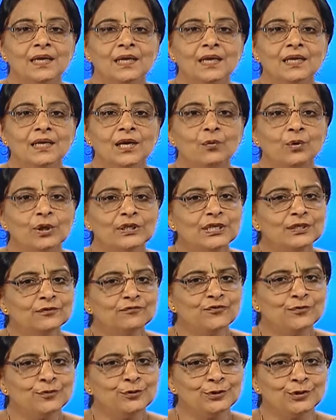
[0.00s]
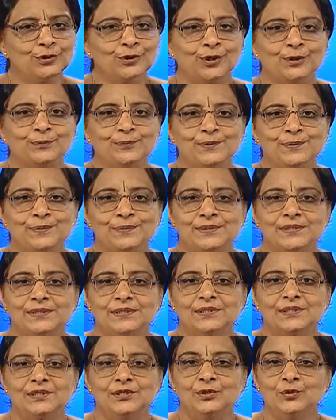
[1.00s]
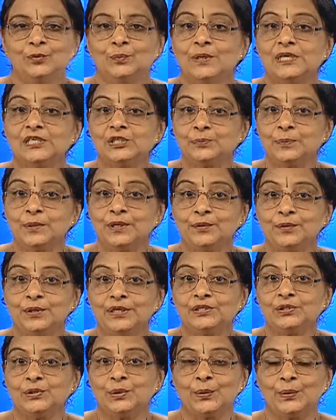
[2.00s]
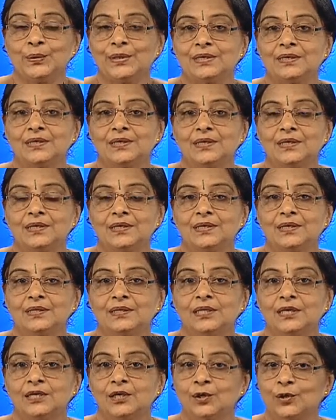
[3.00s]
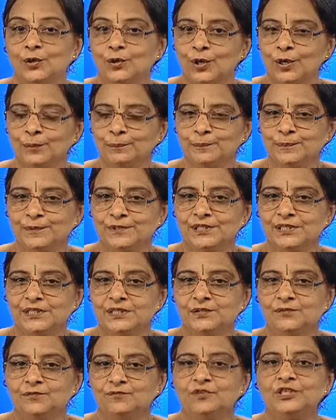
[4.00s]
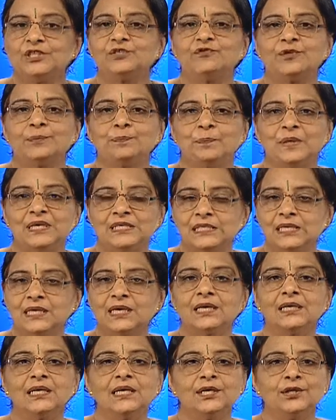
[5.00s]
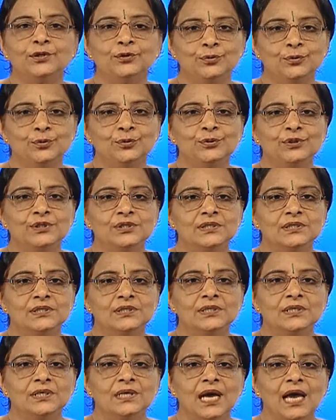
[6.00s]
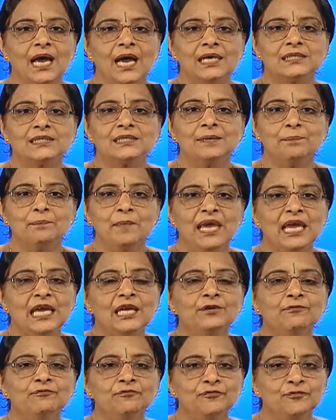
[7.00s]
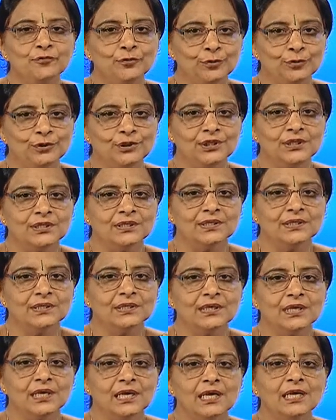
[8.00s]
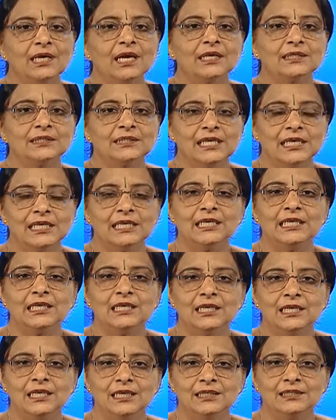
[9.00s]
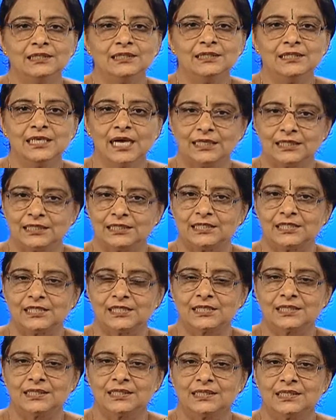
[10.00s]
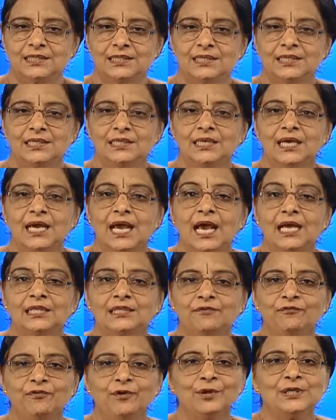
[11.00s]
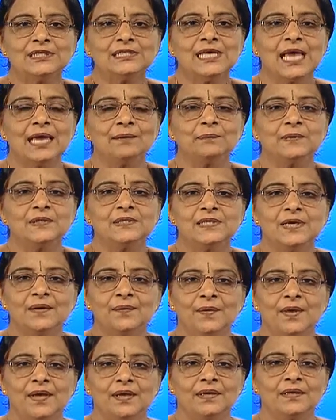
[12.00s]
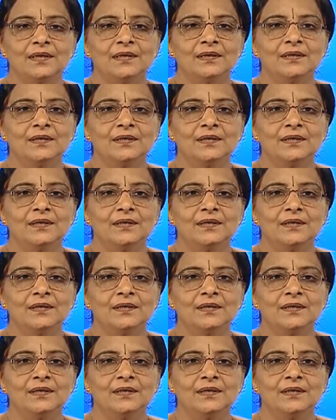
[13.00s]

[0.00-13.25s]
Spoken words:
Now, what are food crops? You must be knowing, children, the crops which we basically use as the main food in our daily diet. And the few examples are there: